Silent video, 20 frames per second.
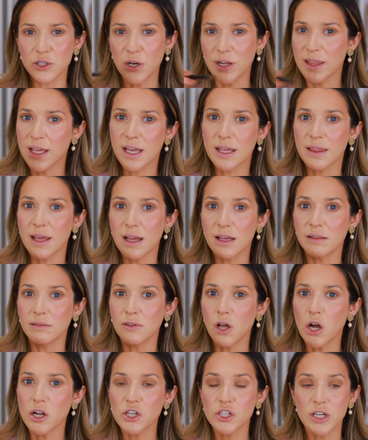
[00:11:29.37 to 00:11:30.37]
or I think they
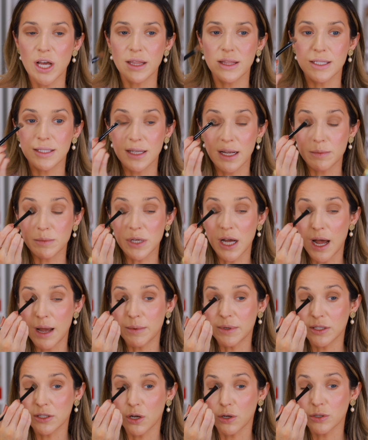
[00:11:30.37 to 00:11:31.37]
launched at the same time,
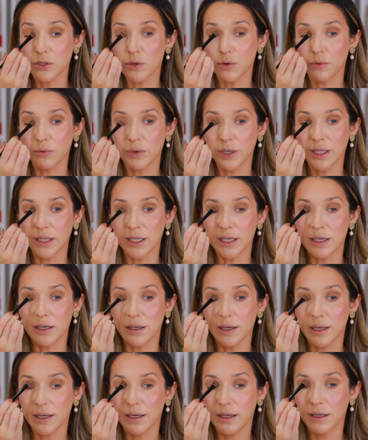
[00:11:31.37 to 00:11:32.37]
is also really
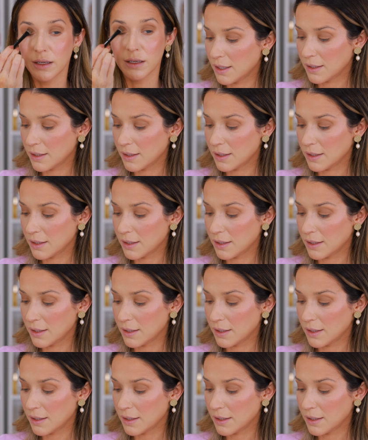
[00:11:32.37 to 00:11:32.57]
good.